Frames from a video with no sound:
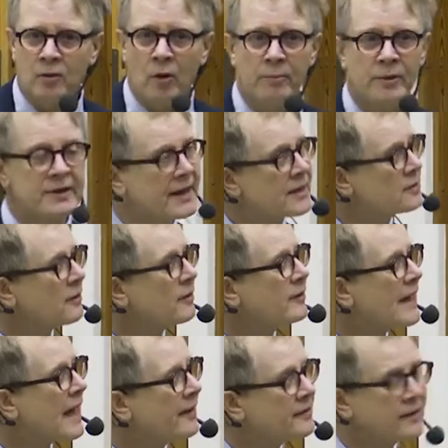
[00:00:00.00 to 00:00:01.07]
computational
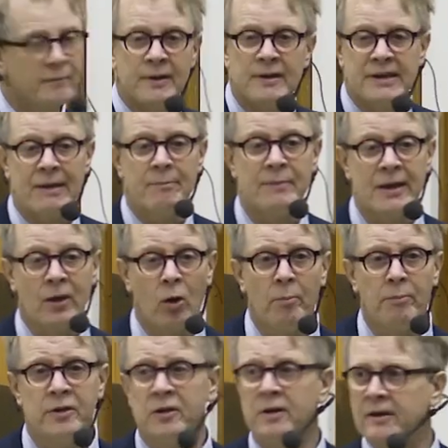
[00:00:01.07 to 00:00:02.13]
reality, which can be
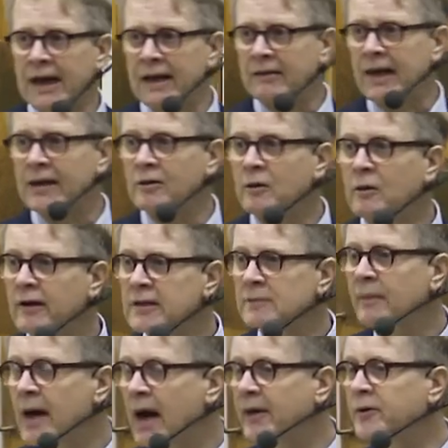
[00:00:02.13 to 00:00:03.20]
categorized
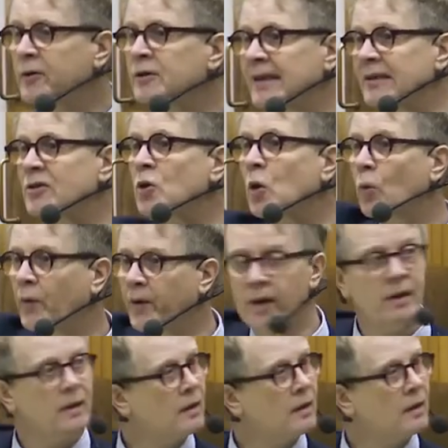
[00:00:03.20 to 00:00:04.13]
by others and sold.